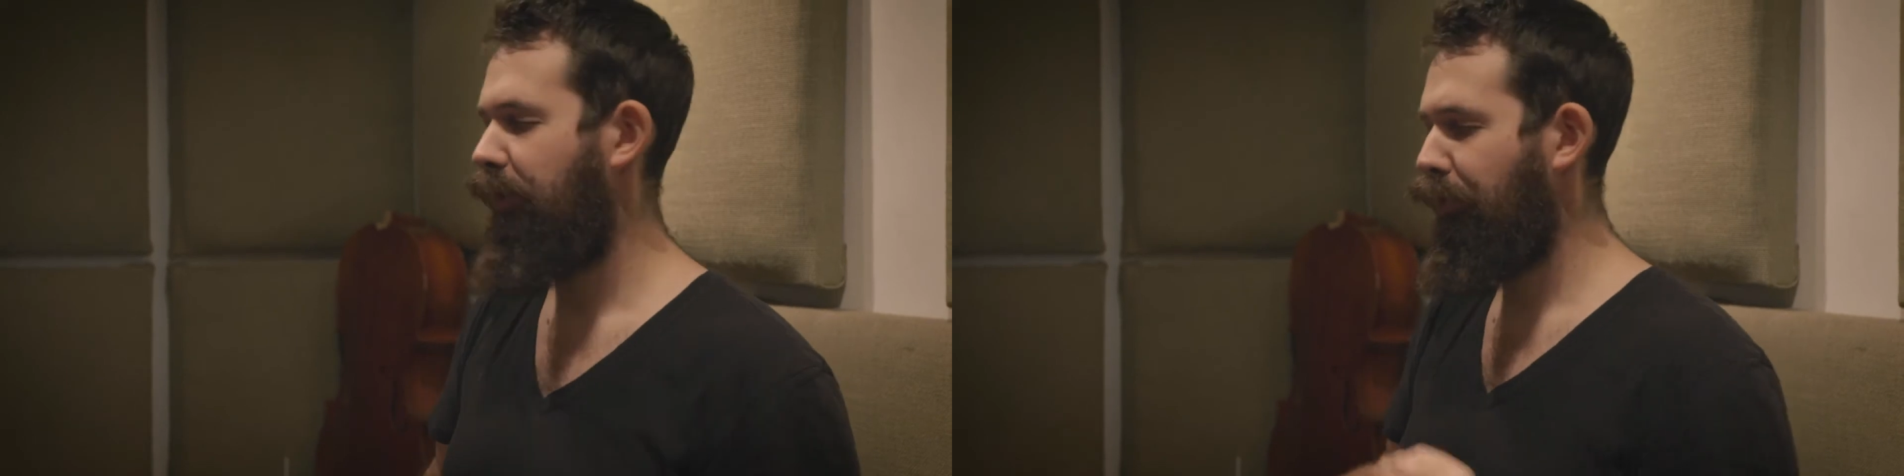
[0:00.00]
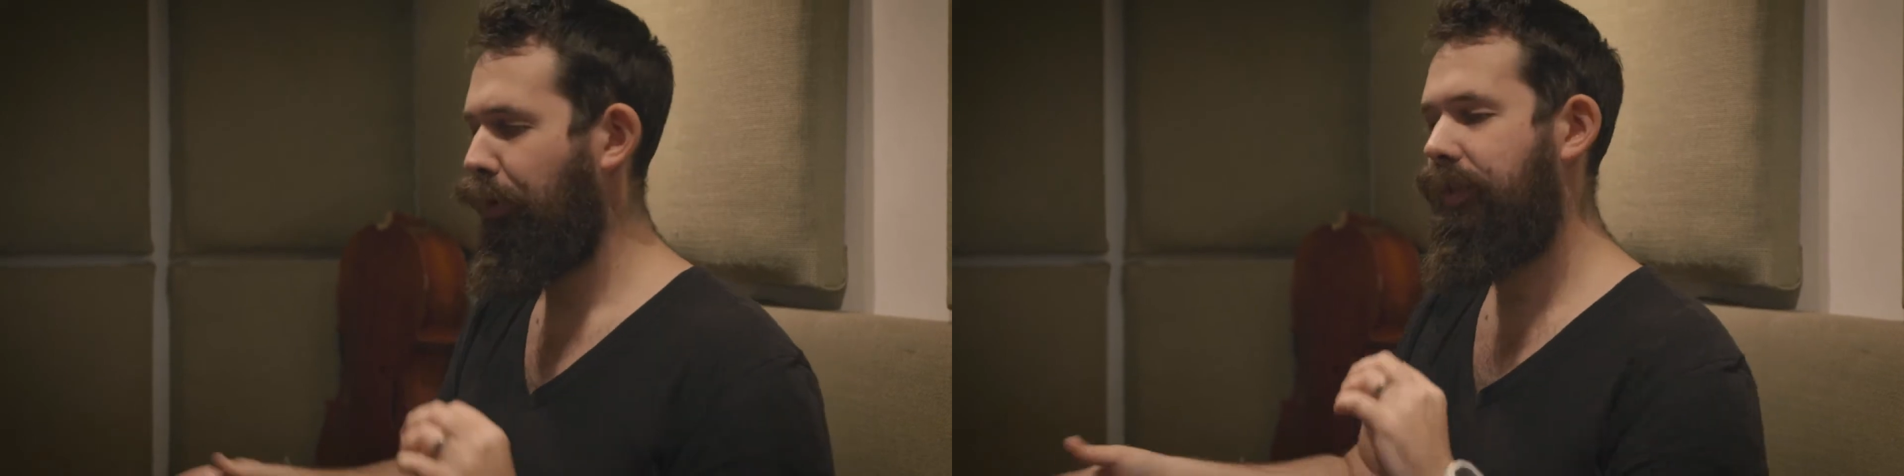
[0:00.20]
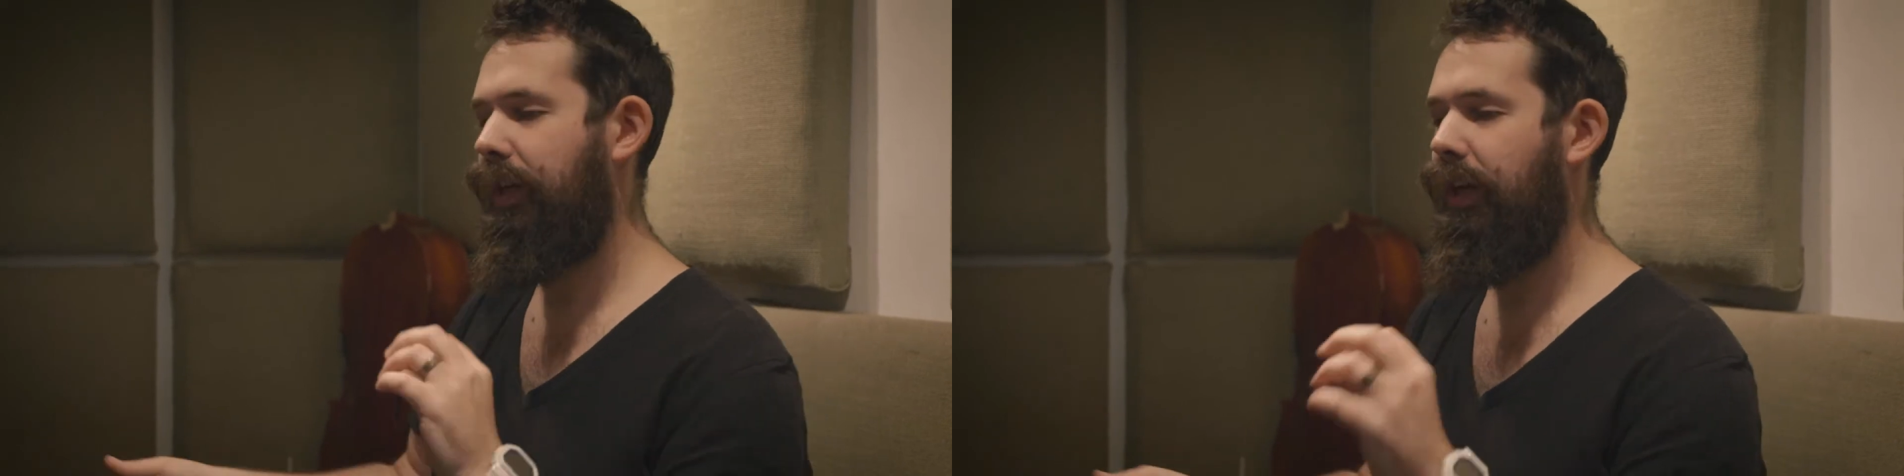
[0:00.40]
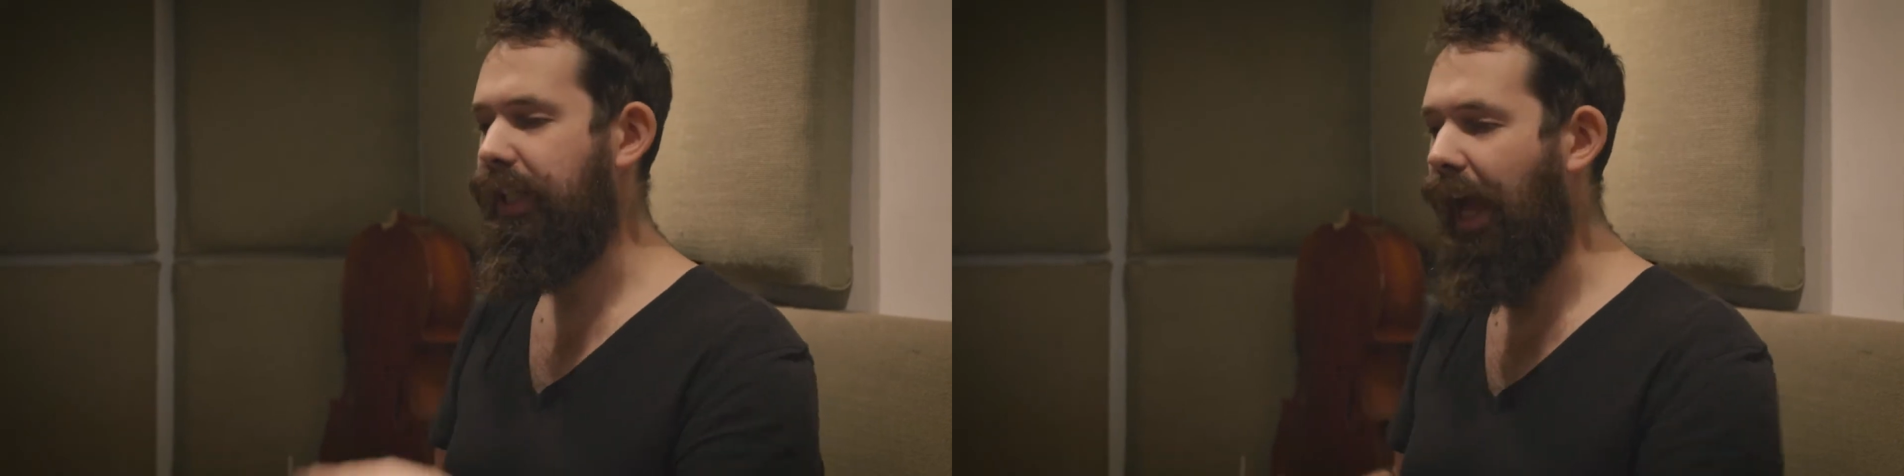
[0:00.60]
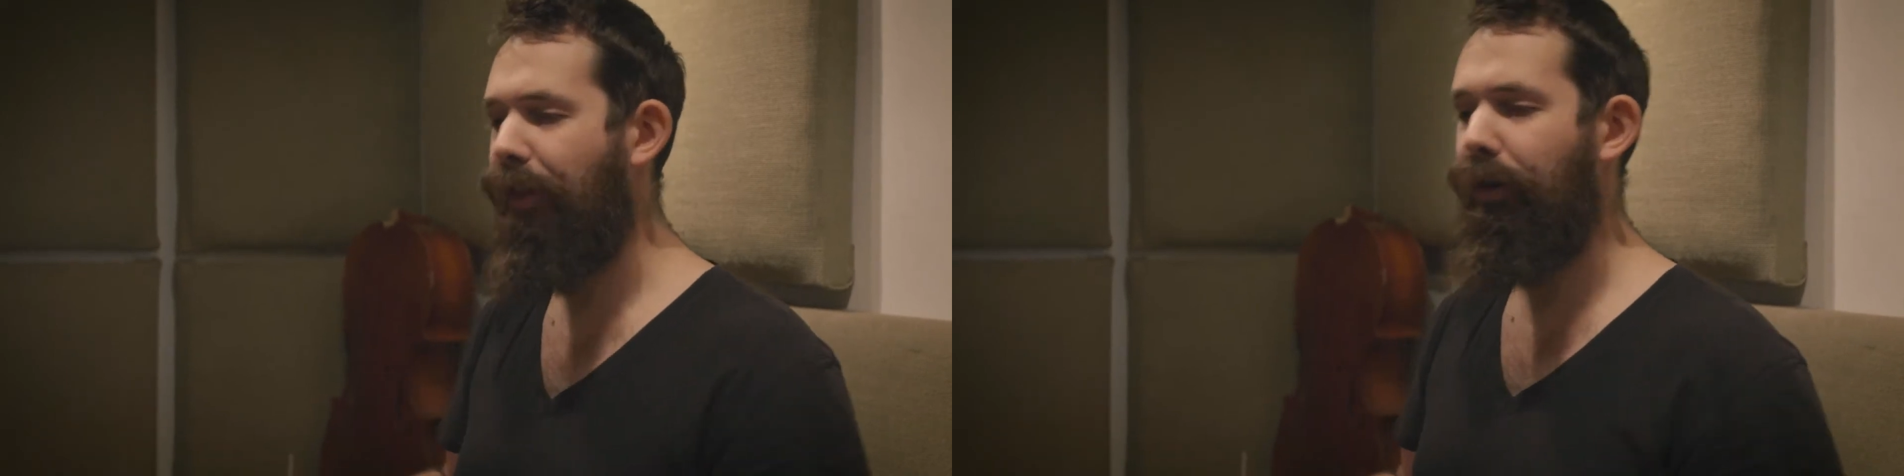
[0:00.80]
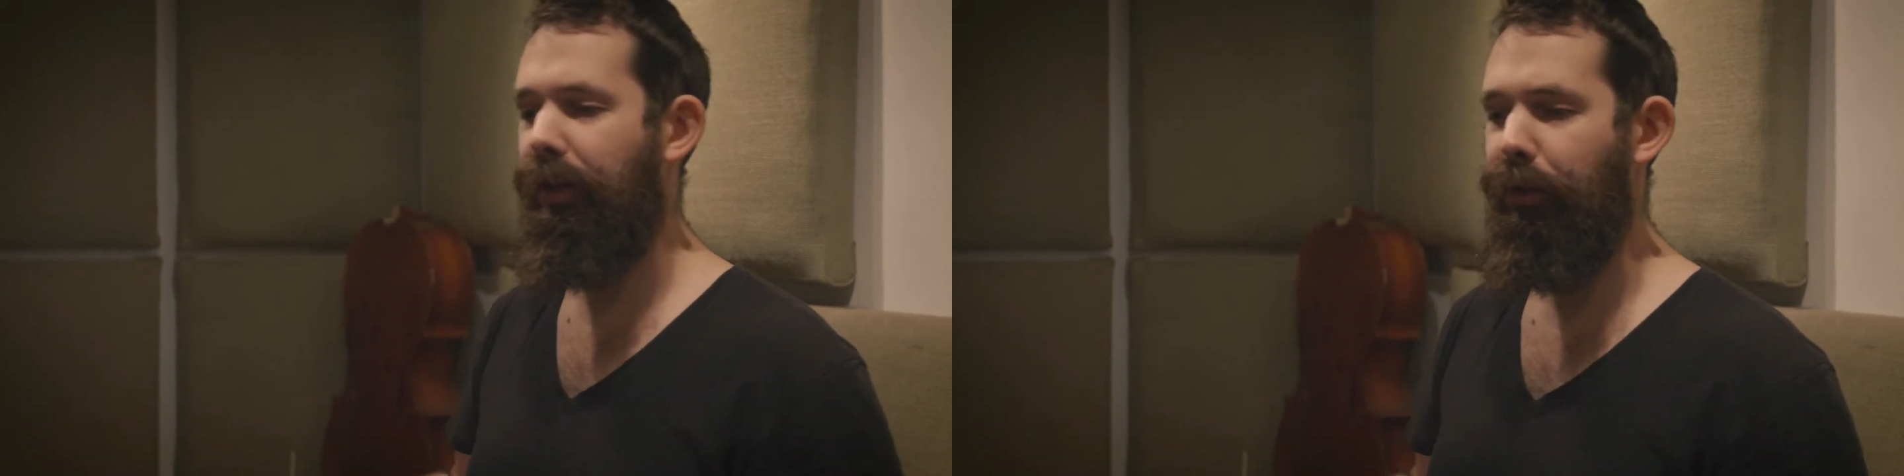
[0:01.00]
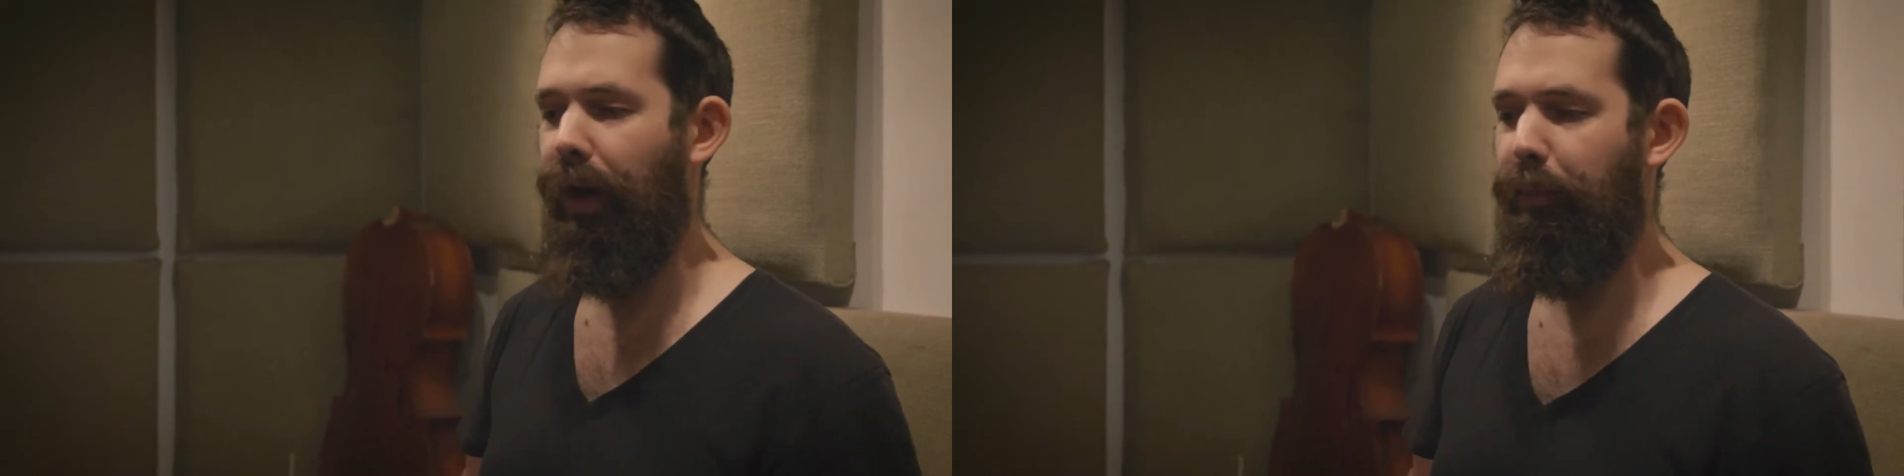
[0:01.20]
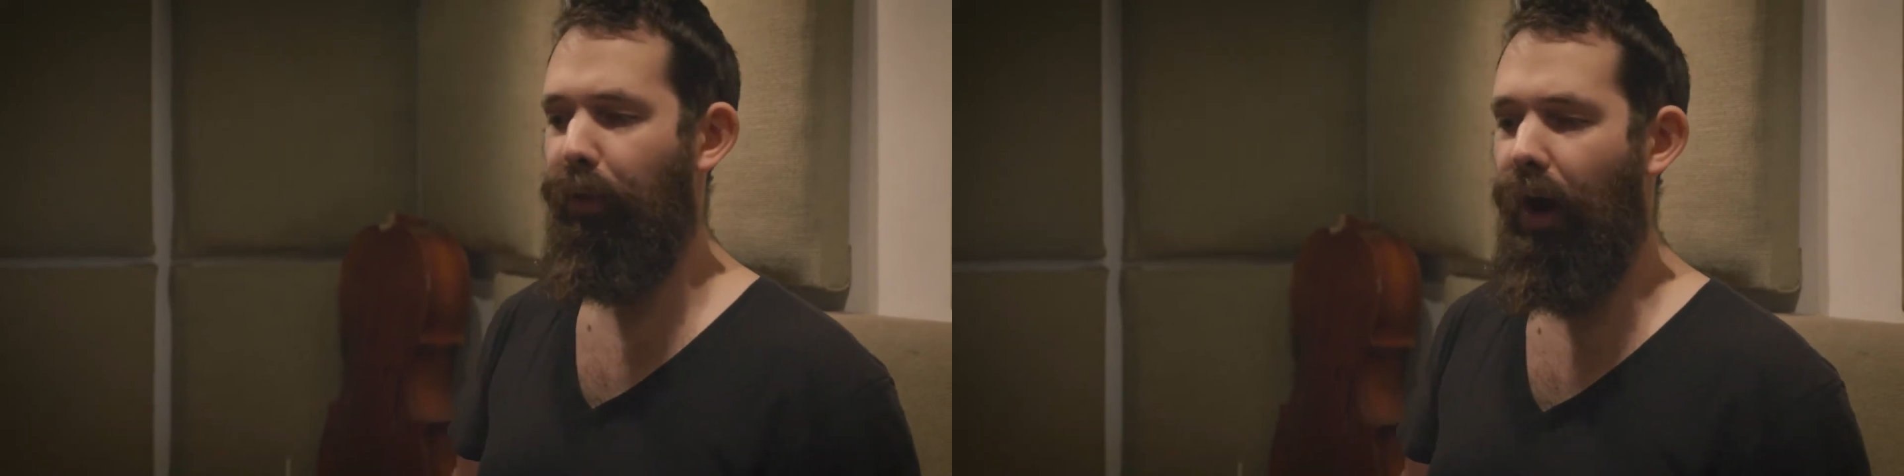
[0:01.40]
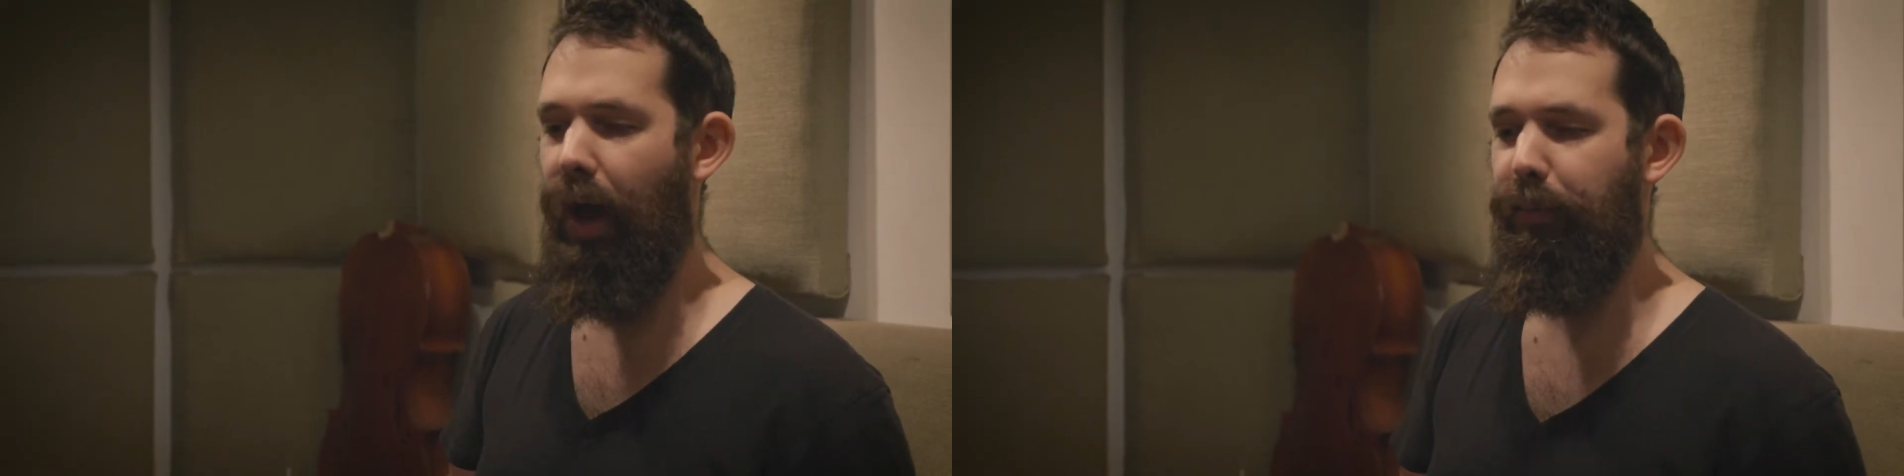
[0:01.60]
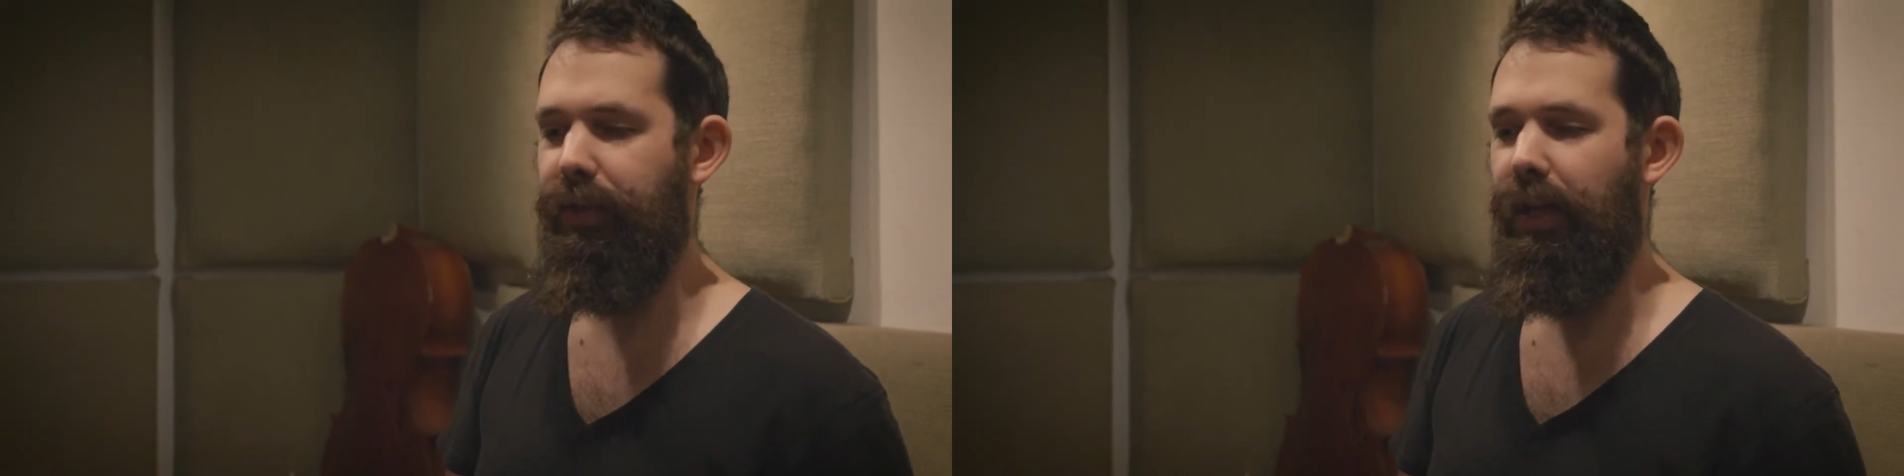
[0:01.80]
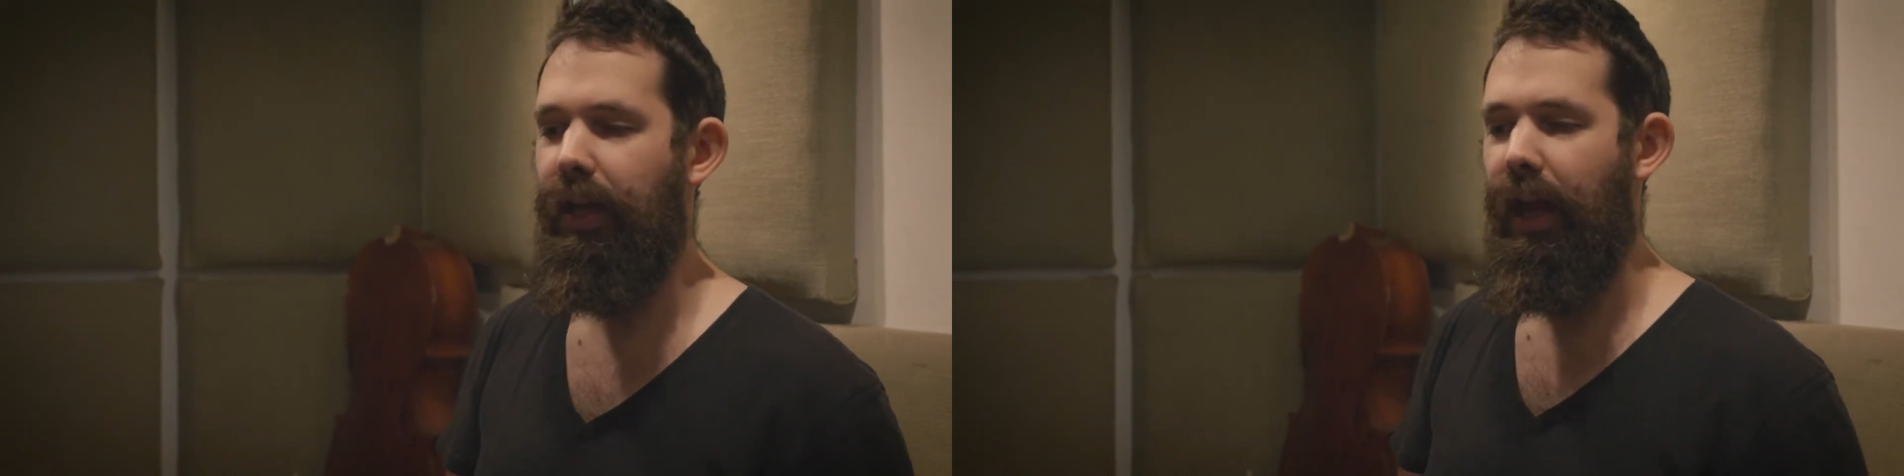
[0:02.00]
I'm focusing on gathering the right props